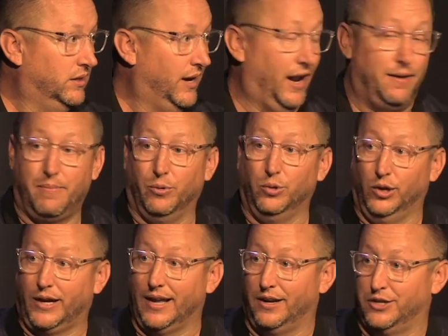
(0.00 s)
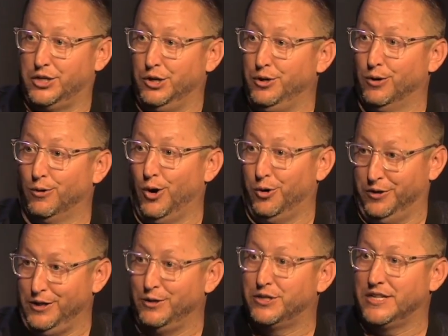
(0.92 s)
How many people look at a two year old
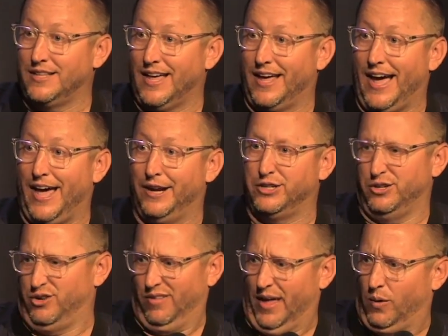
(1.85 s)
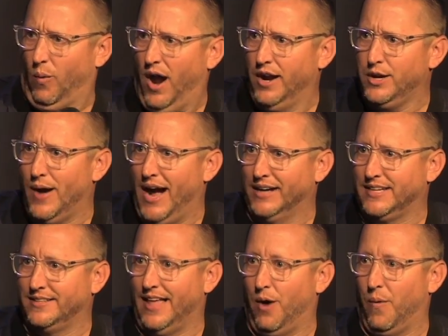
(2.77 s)
and you see that attitude and you're like, why are you
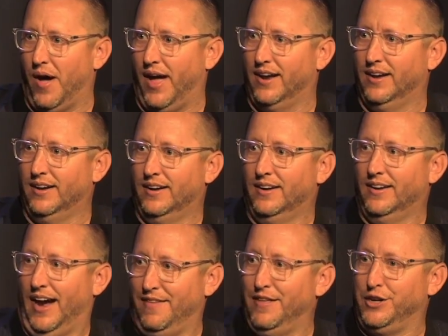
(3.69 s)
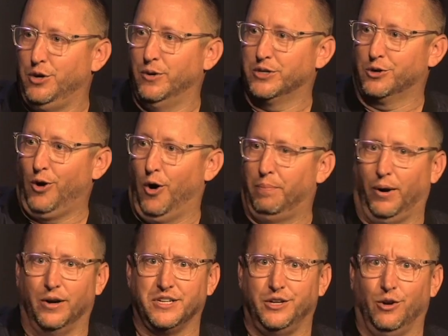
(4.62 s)
acting that way? And then you, as a grown
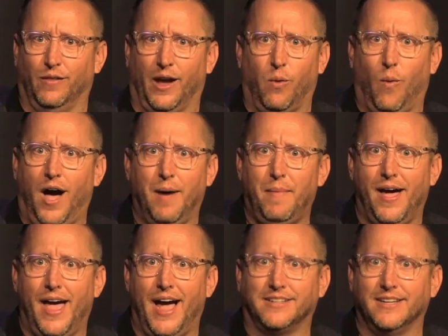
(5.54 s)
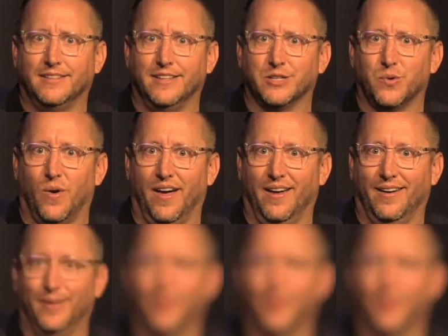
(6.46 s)
person, you're like, why am I acting this way?